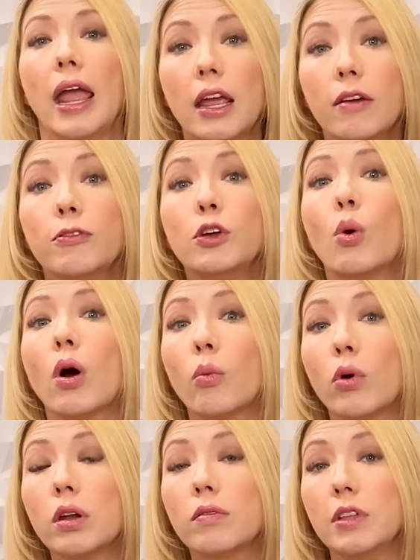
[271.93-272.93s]
If you are
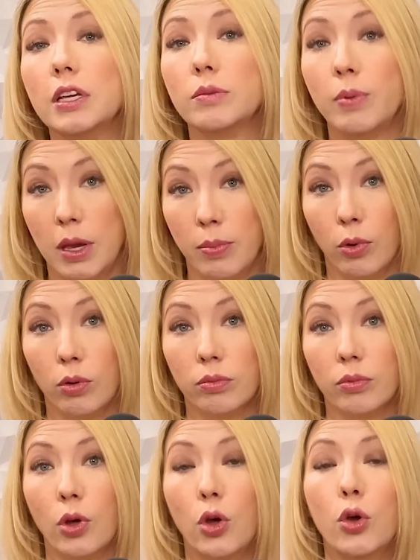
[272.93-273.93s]
one of these people
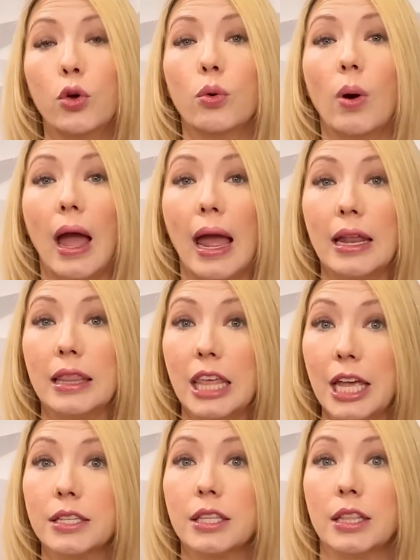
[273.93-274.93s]
who
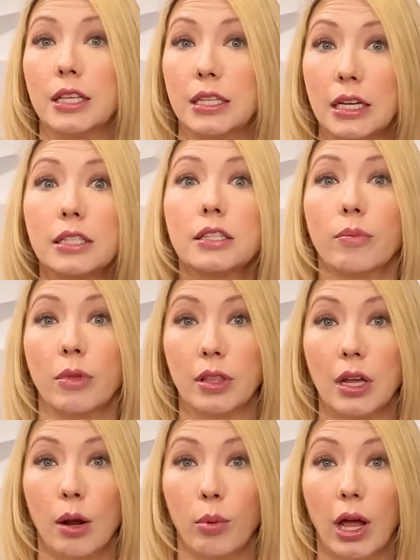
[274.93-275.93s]
thinks that this is
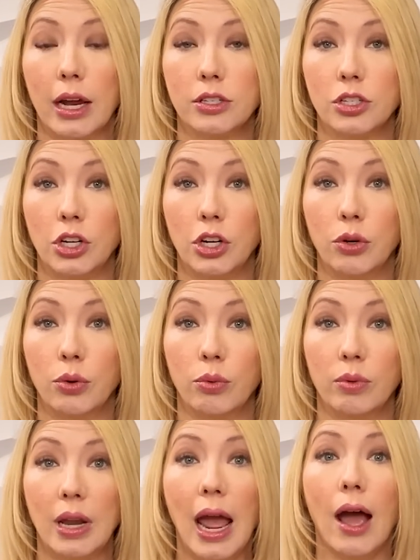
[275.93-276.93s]
something that applies to
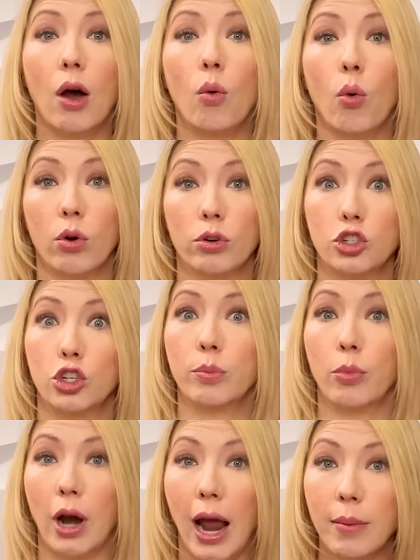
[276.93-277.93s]
you now or
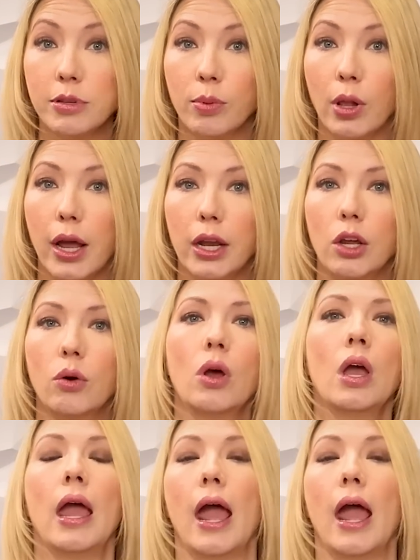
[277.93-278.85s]
should perhaps apply to you,